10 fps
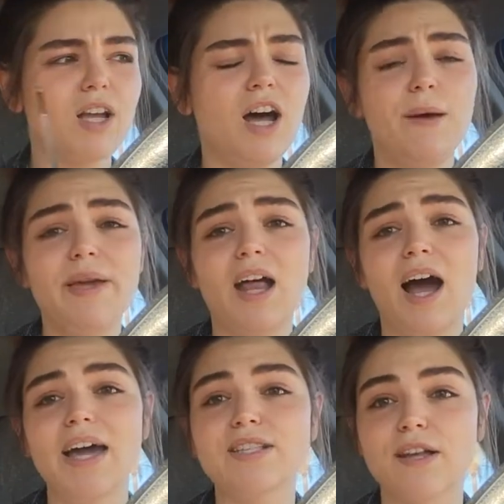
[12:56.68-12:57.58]
And
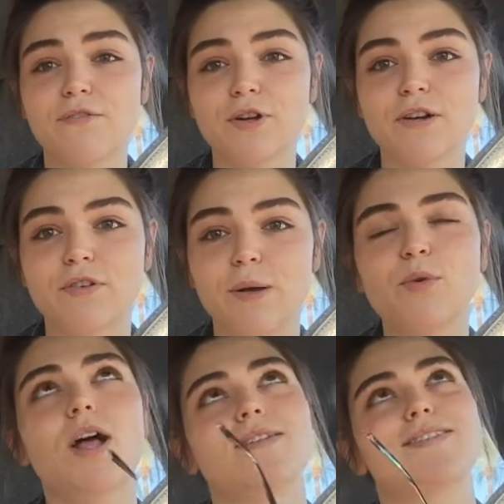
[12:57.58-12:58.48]
I suffer from,
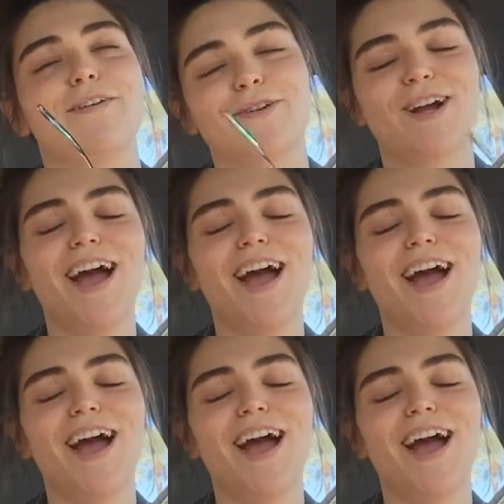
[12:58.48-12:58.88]
well, not suffer,